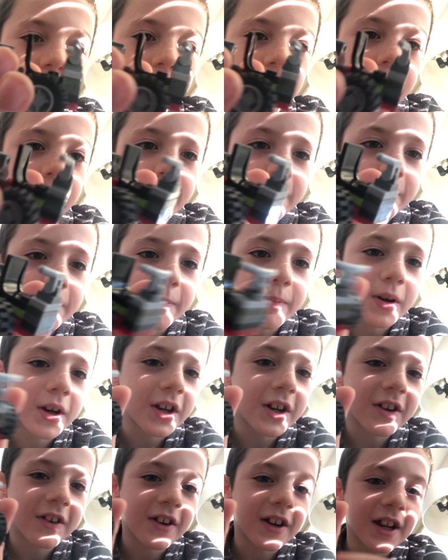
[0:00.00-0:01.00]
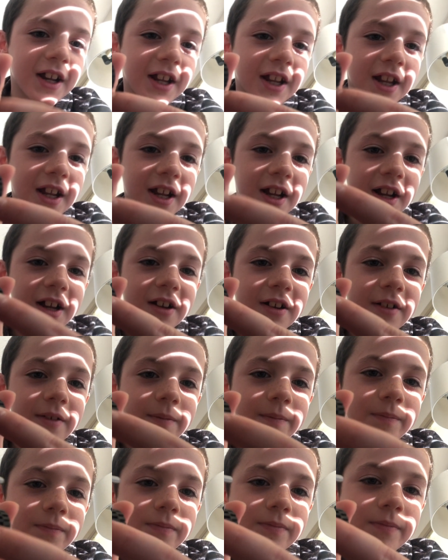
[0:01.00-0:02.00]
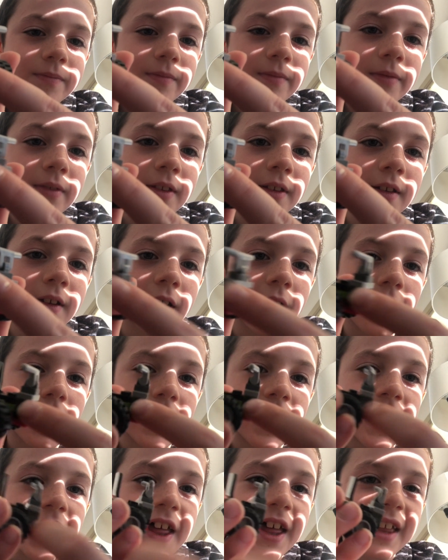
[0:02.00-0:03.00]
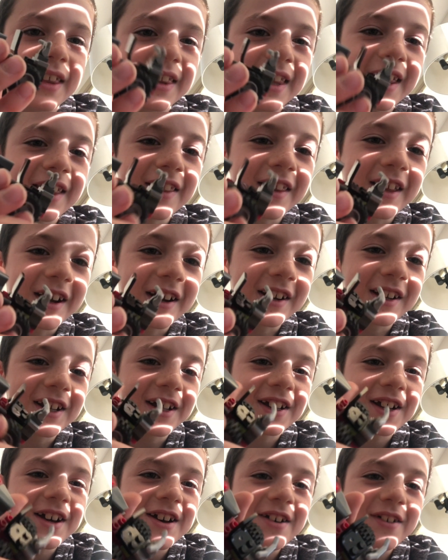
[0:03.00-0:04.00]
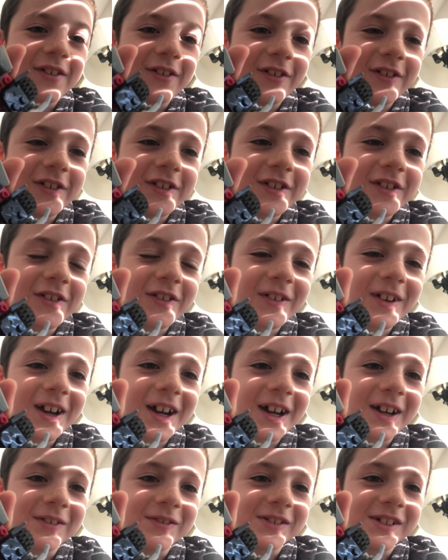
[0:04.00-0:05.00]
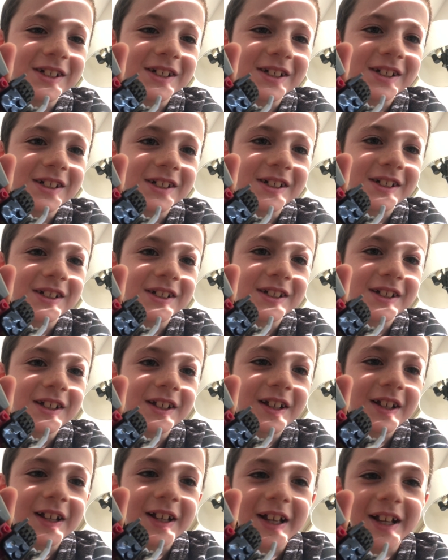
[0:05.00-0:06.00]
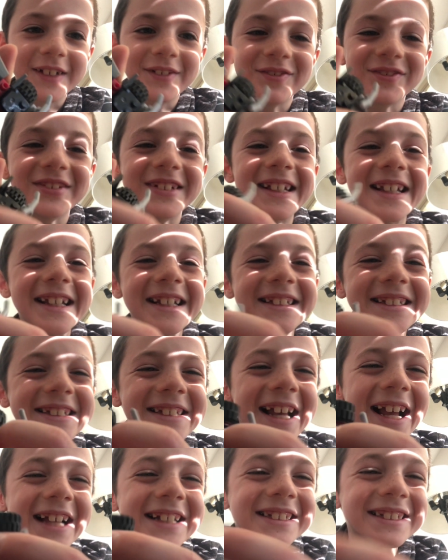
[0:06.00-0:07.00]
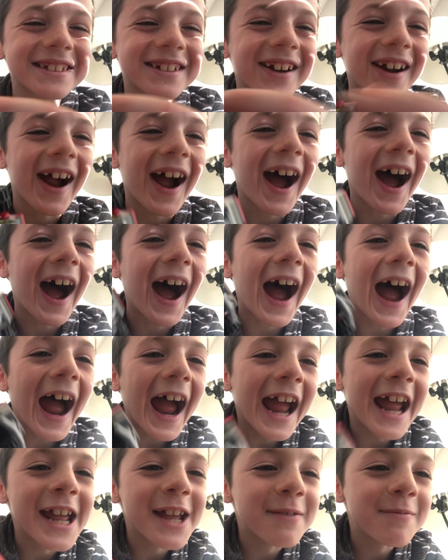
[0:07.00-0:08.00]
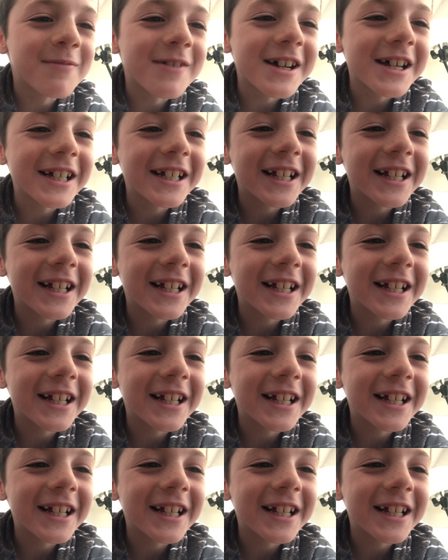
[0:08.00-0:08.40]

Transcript: you put it right here. And then there you go. You have it. Please subscribe.